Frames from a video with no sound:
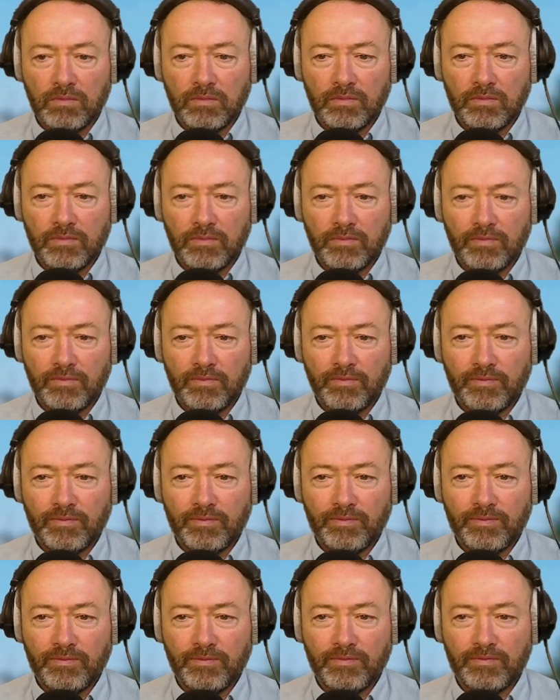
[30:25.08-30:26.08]

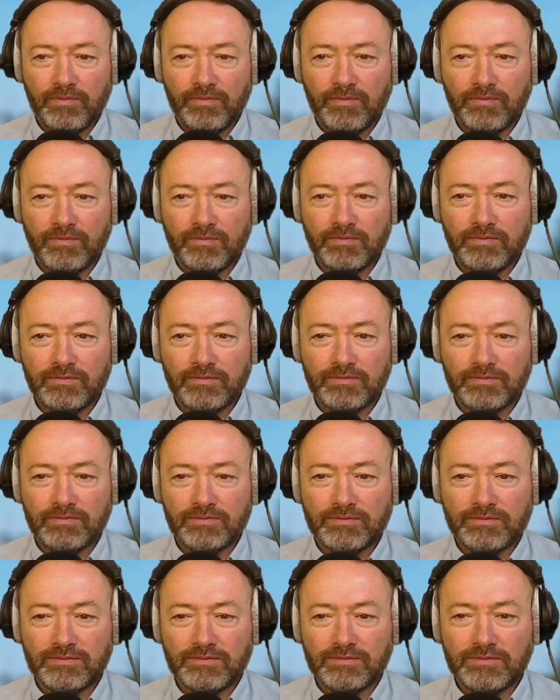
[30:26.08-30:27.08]

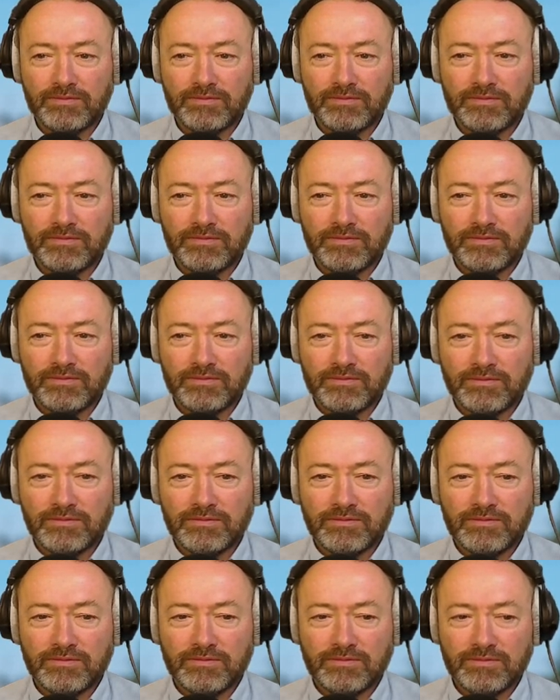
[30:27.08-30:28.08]

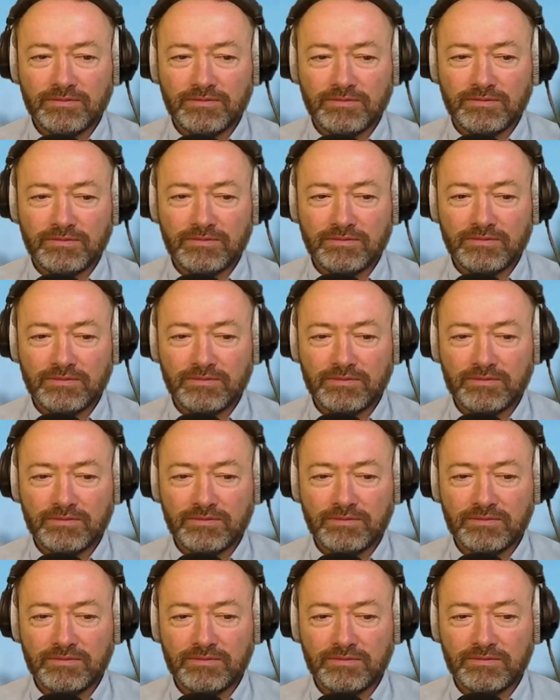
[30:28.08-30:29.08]

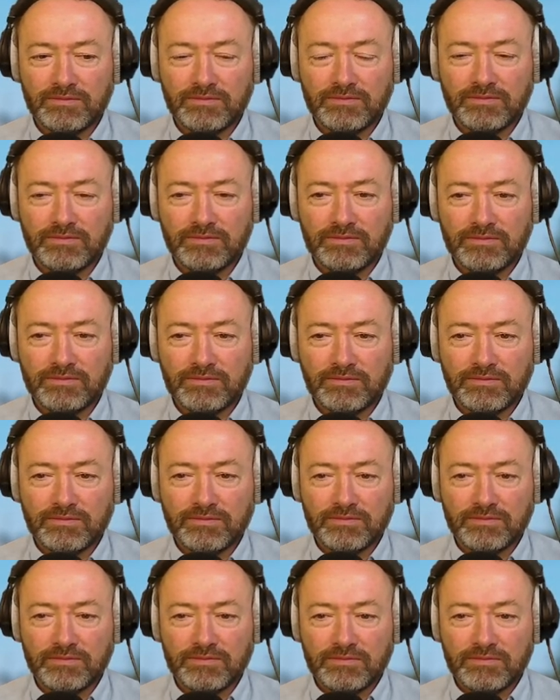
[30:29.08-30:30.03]
(silent)